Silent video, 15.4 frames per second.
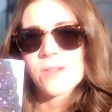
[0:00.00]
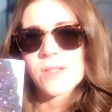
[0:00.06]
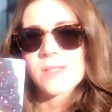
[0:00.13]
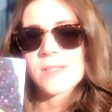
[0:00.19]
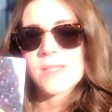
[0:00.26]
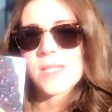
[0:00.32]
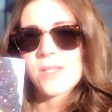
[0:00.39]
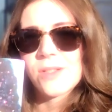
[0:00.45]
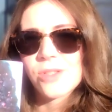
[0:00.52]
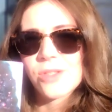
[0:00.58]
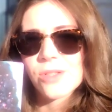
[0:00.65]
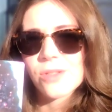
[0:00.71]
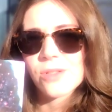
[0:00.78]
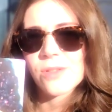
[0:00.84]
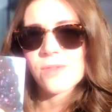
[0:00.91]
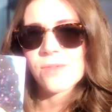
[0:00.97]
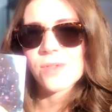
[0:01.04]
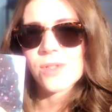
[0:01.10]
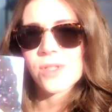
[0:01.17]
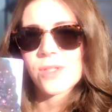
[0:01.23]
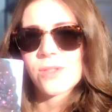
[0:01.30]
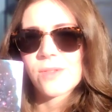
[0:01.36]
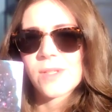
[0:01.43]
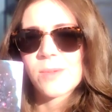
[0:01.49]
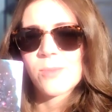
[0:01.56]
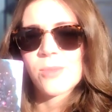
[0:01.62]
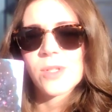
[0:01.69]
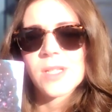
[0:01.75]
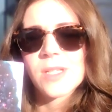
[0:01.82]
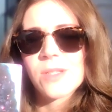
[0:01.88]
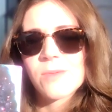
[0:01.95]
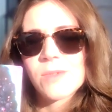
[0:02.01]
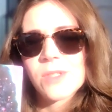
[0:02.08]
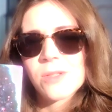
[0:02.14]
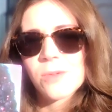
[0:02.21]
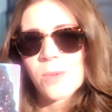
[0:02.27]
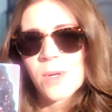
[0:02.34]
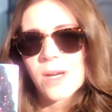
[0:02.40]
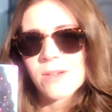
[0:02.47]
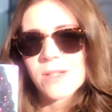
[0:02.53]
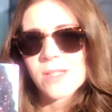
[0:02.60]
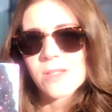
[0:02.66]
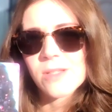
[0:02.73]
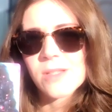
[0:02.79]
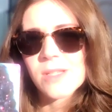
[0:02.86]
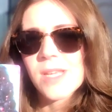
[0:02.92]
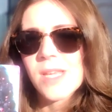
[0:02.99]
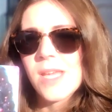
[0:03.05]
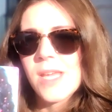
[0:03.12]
a teacher for you, in bringing you into awareness,